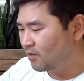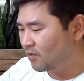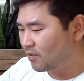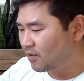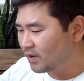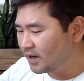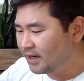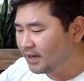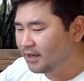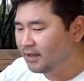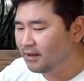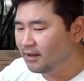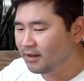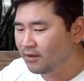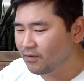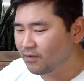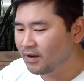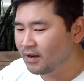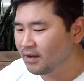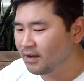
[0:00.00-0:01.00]
really,
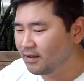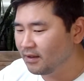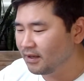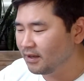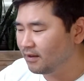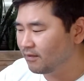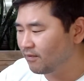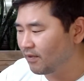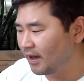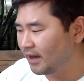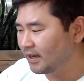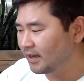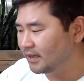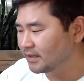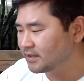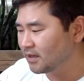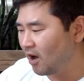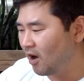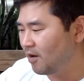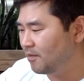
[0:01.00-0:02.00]
really, like,
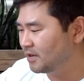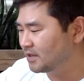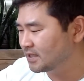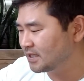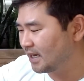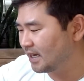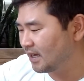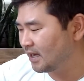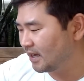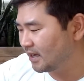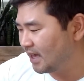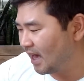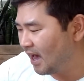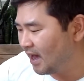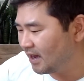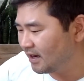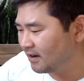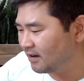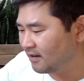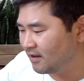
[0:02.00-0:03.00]
it's almost like,
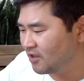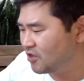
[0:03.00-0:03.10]
again,